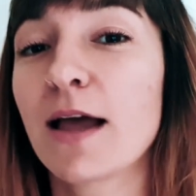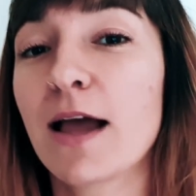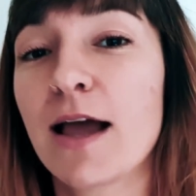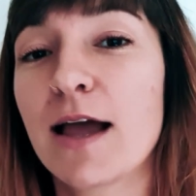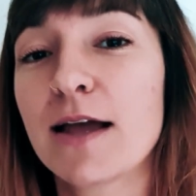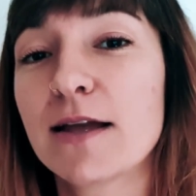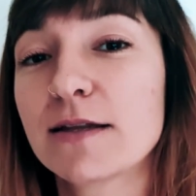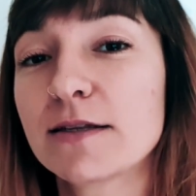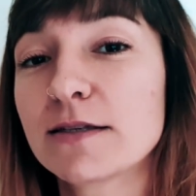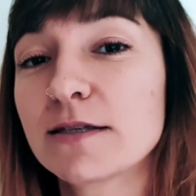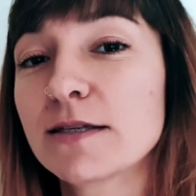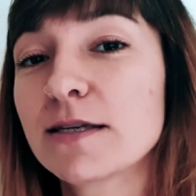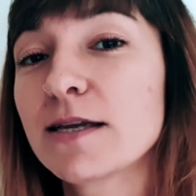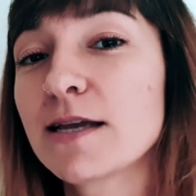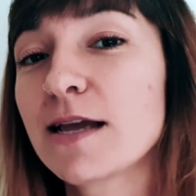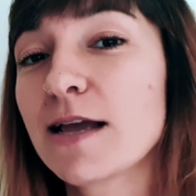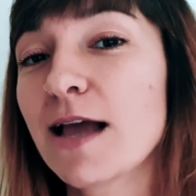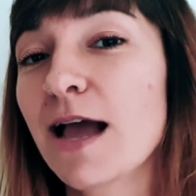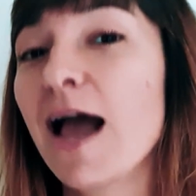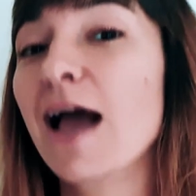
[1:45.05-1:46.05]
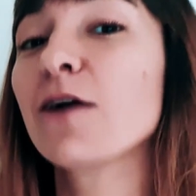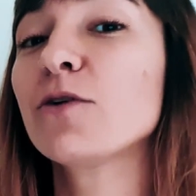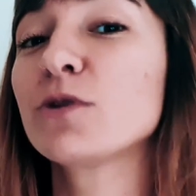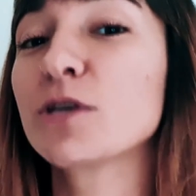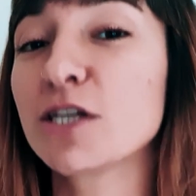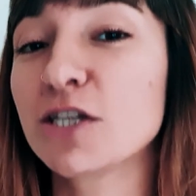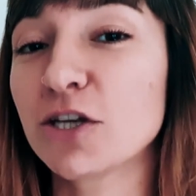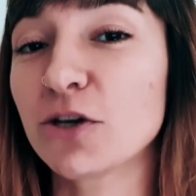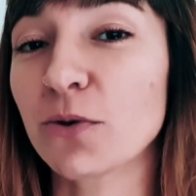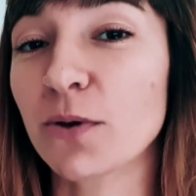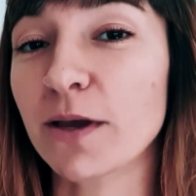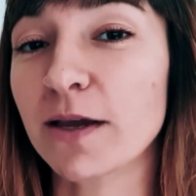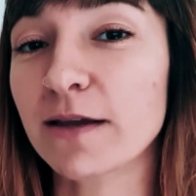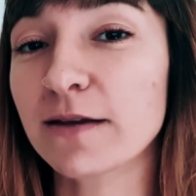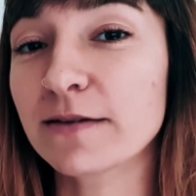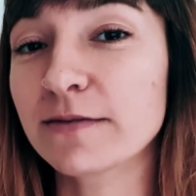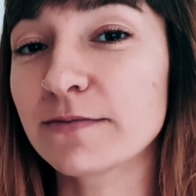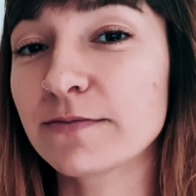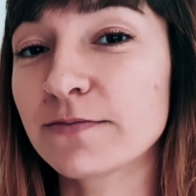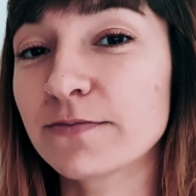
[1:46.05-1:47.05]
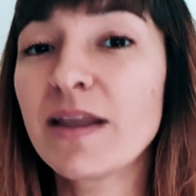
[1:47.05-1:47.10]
and how you doing.